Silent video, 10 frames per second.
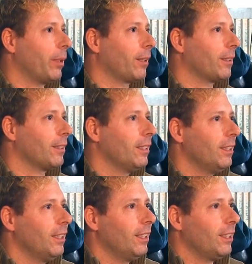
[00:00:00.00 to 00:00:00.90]
a bird.
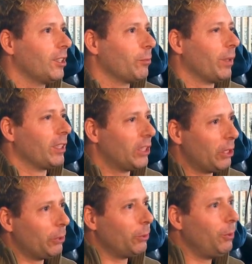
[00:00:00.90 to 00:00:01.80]
But
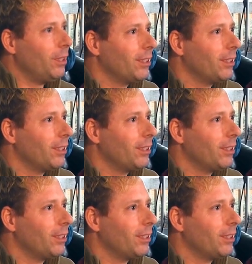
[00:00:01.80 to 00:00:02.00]
you,